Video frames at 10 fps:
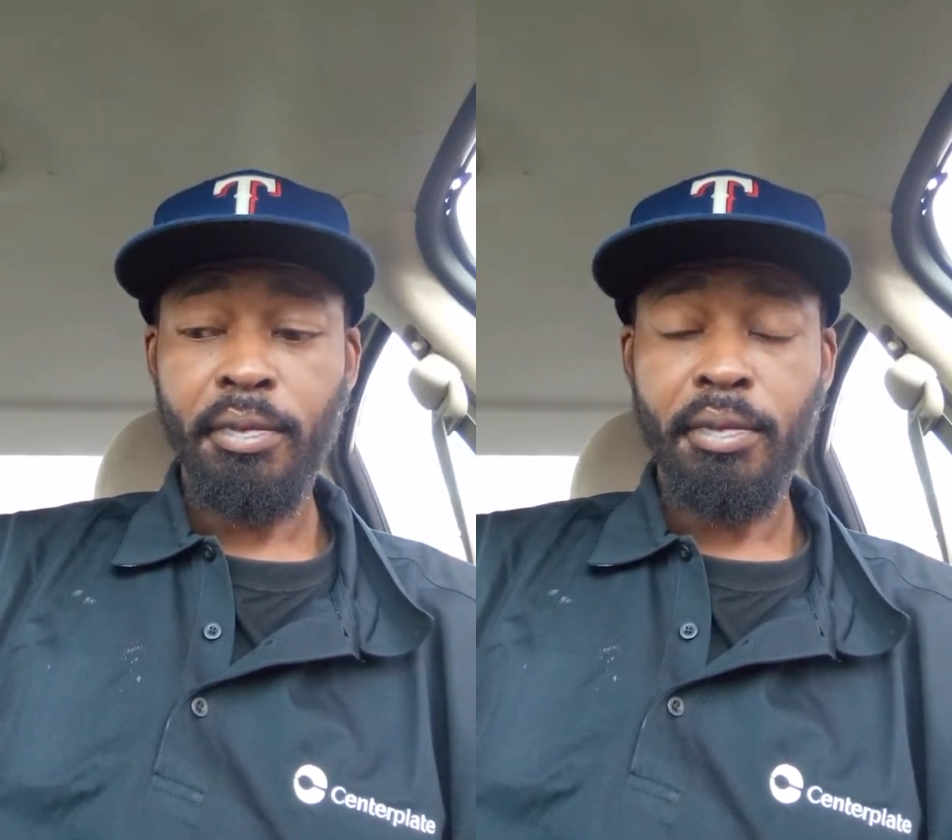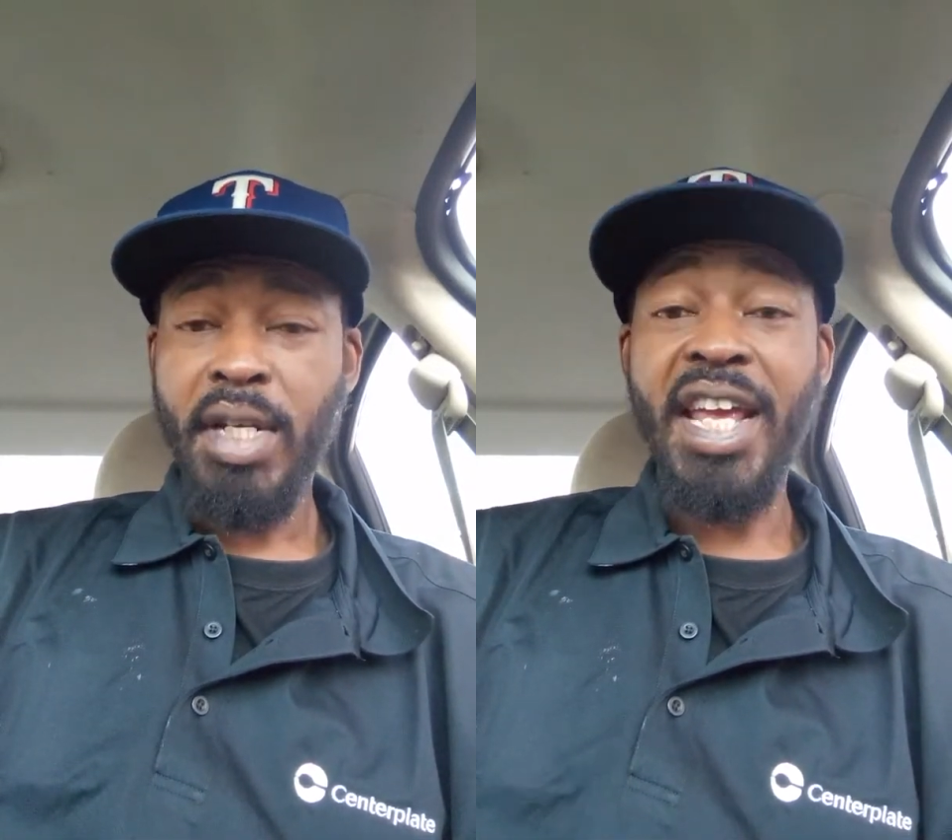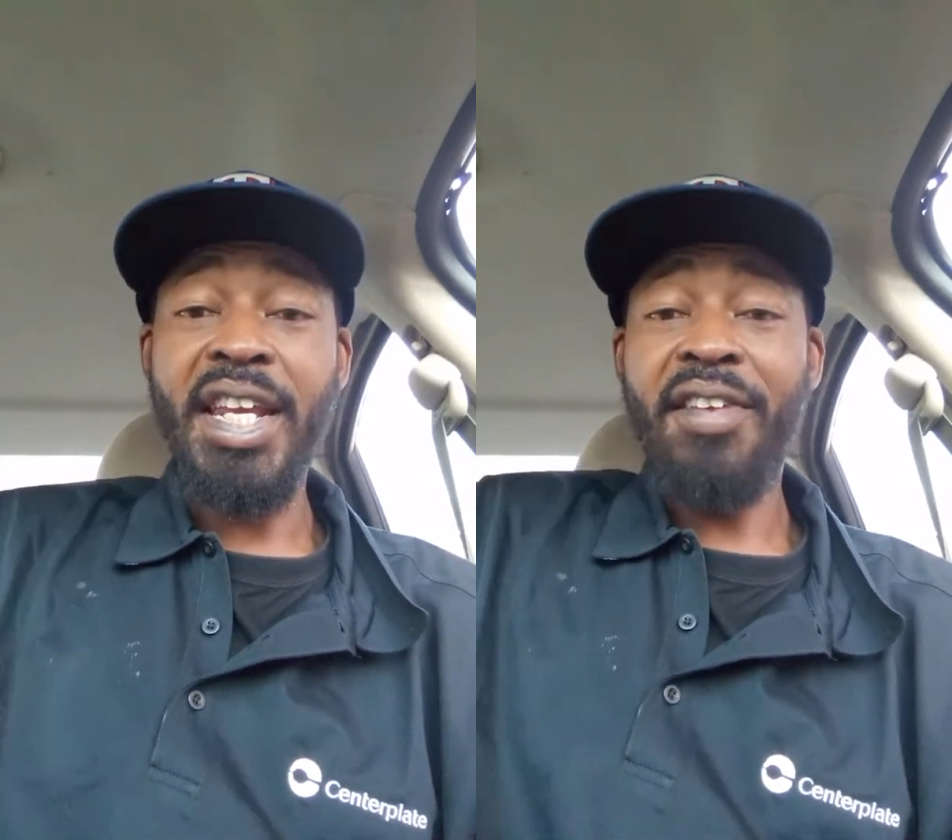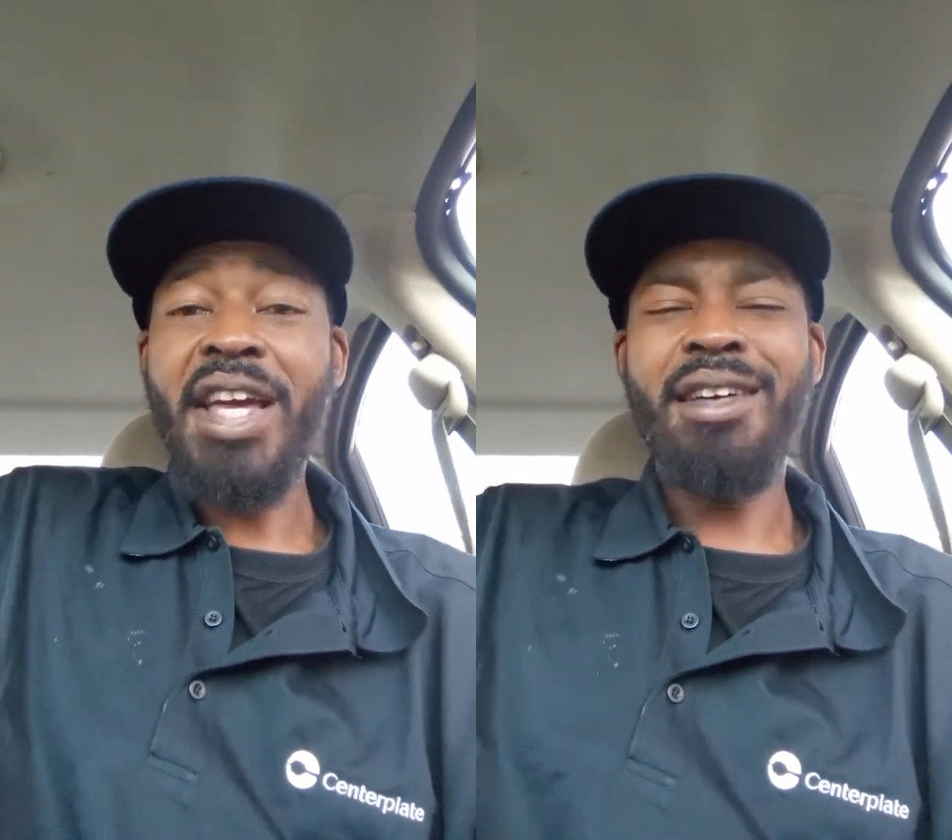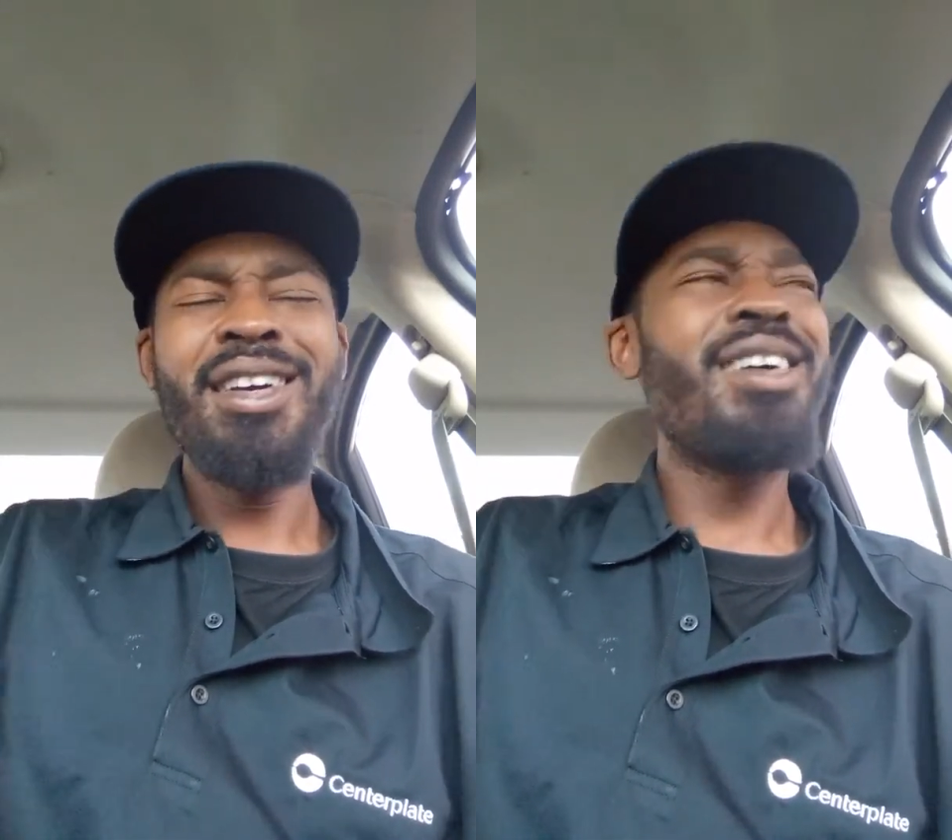He ain't even
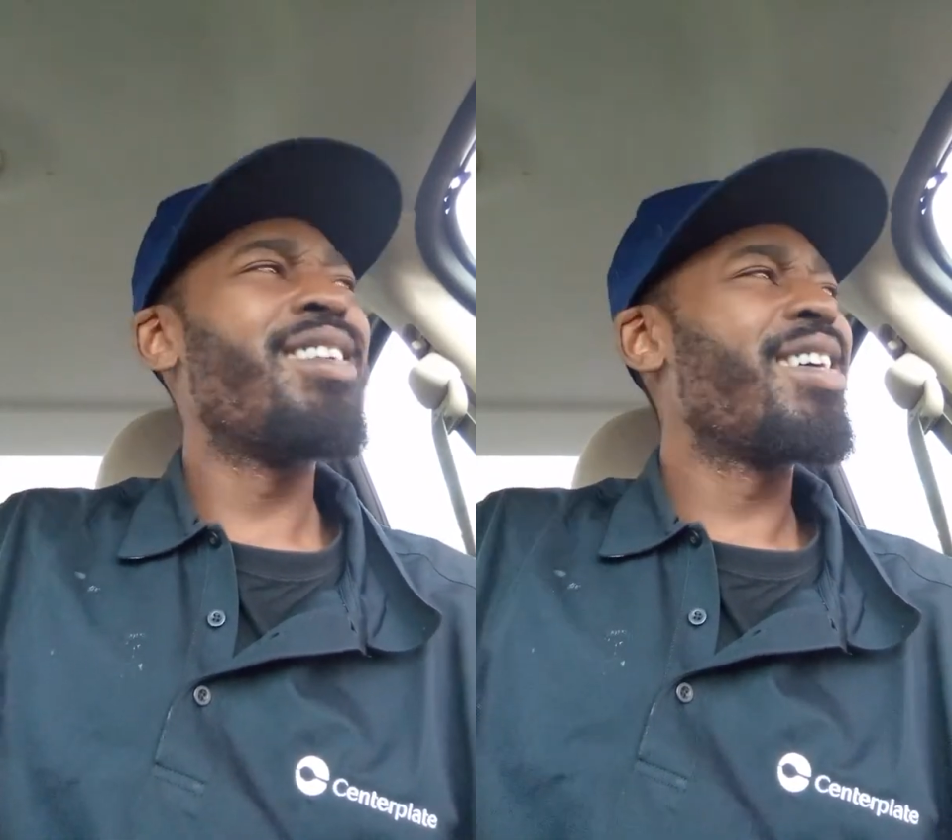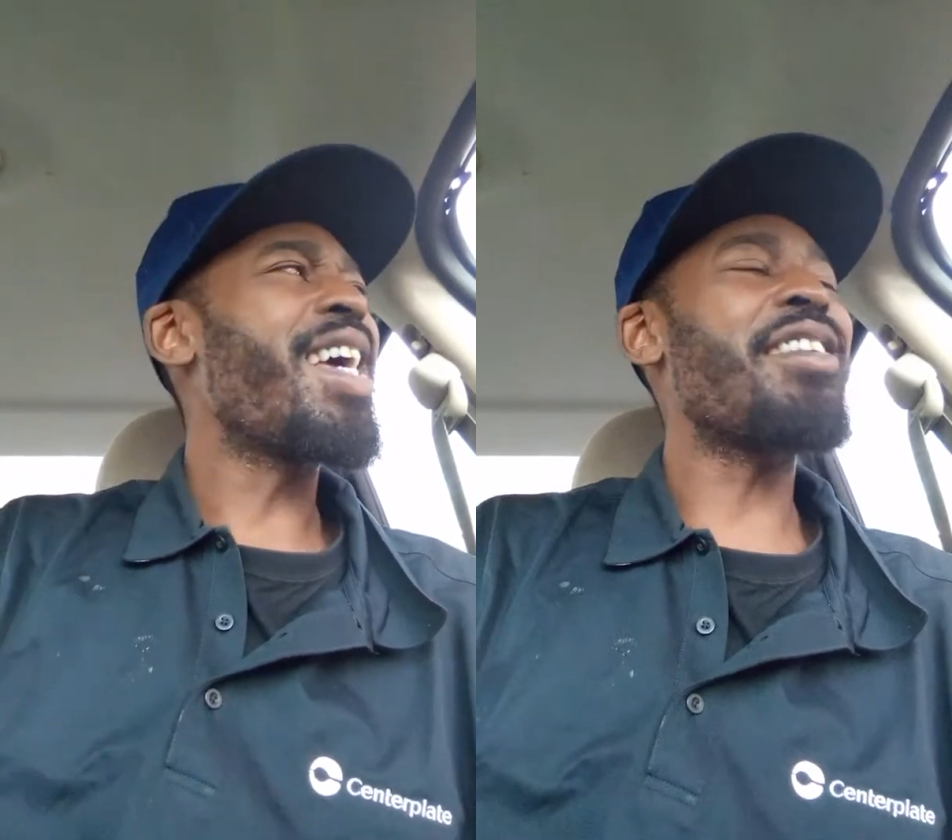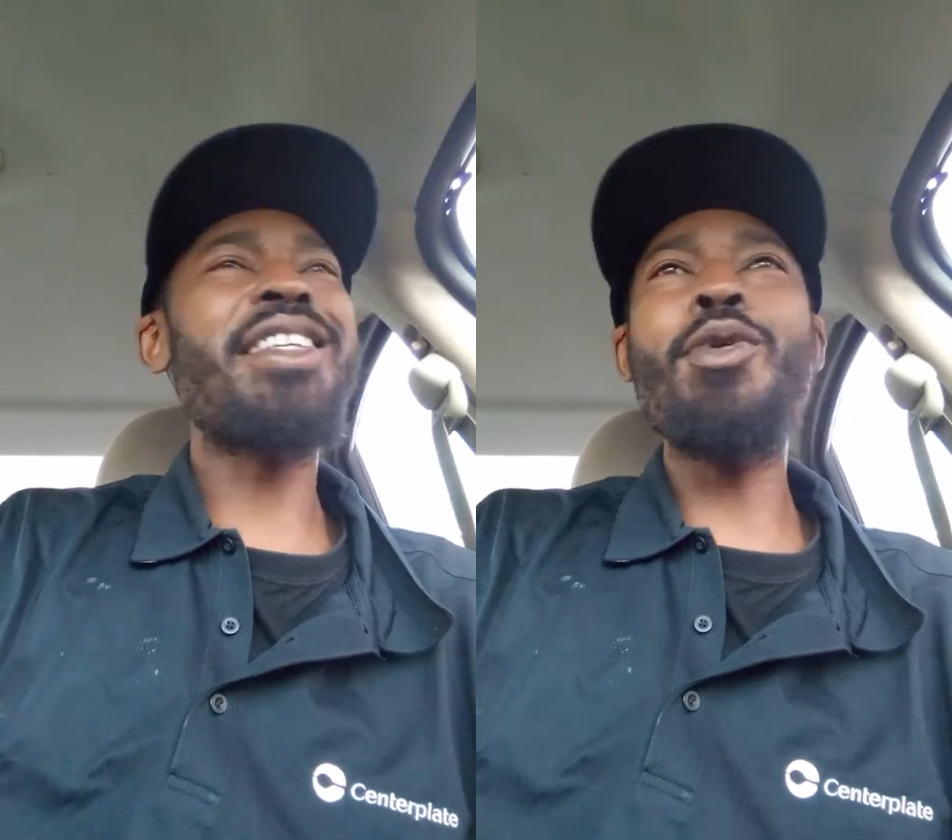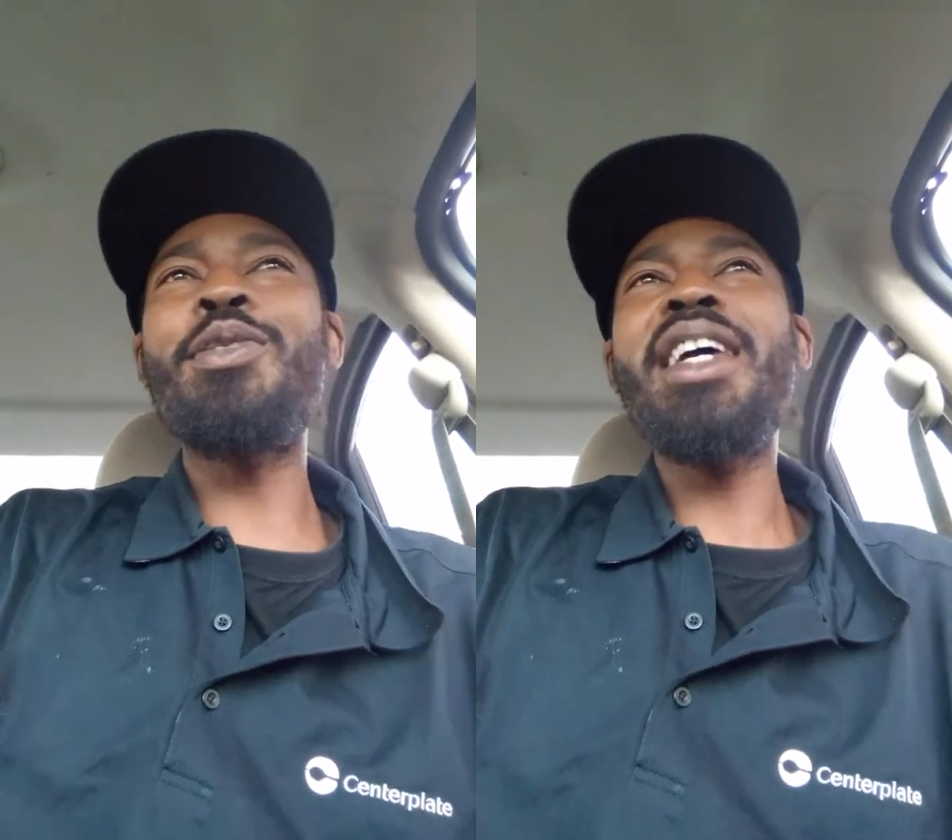got. Yeah, see what?